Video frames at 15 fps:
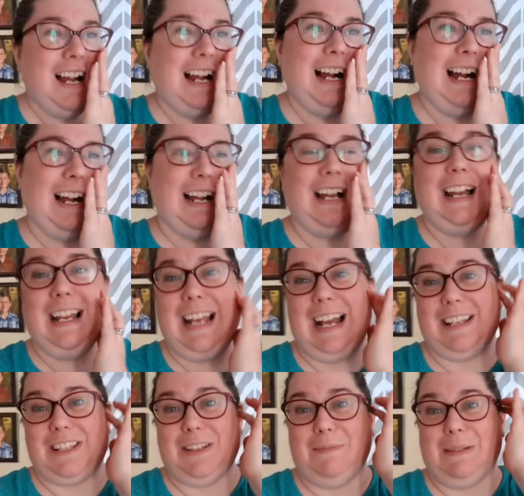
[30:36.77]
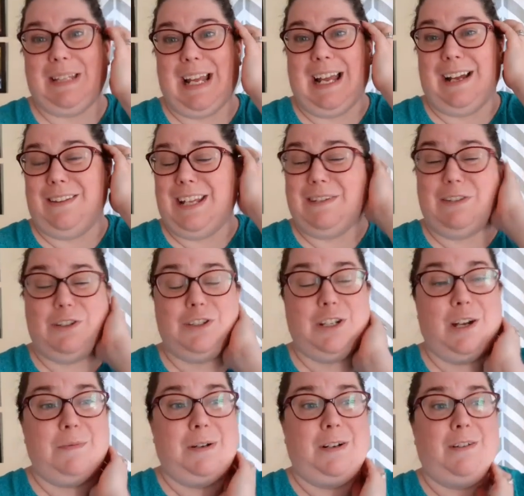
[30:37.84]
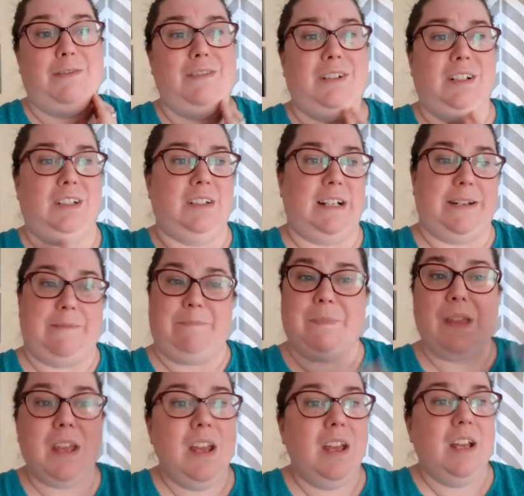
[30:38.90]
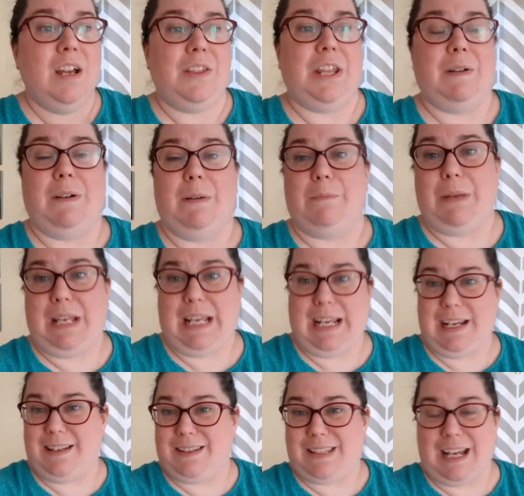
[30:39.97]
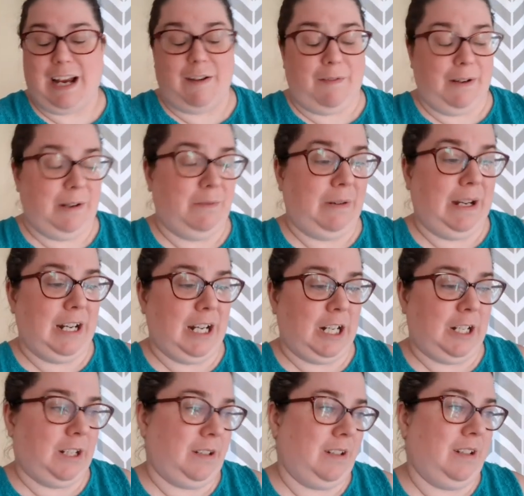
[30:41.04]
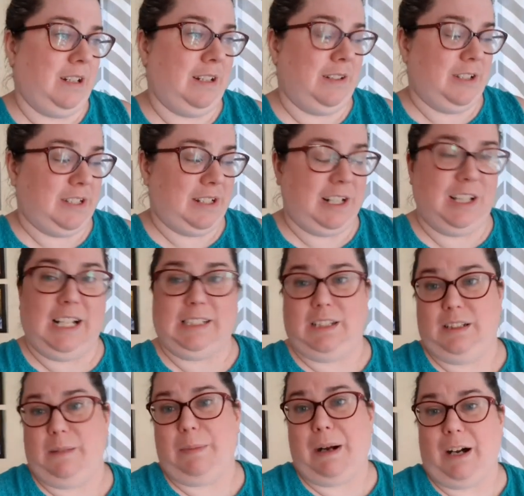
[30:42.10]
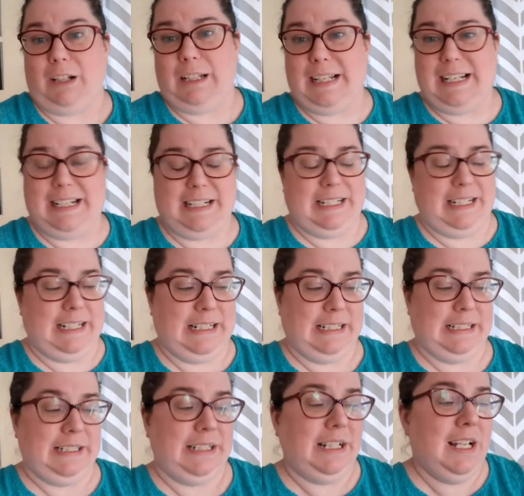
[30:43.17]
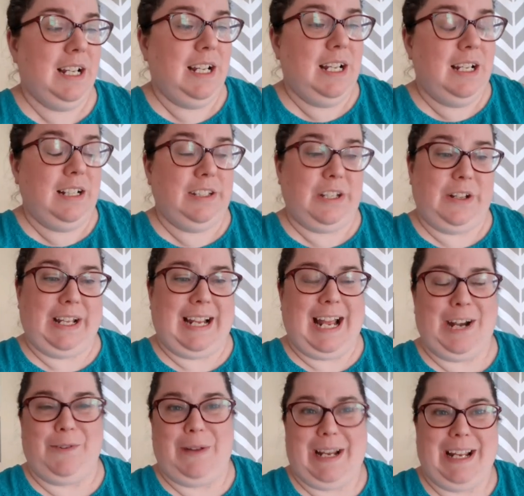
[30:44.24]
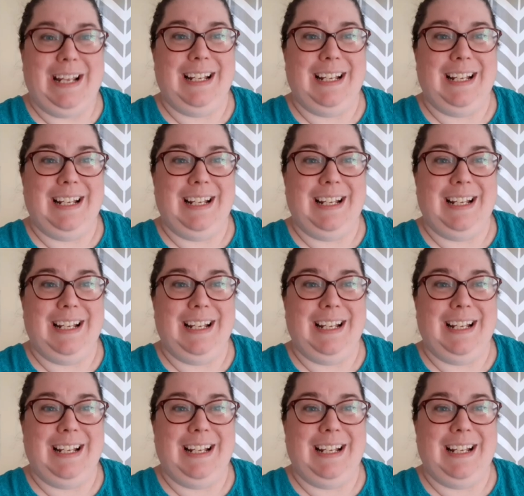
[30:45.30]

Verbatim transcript: Uh, yeah, so the, uh, they were so beautiful, and there were bees everywhere, to, just collecting the pollen, and so like Henry,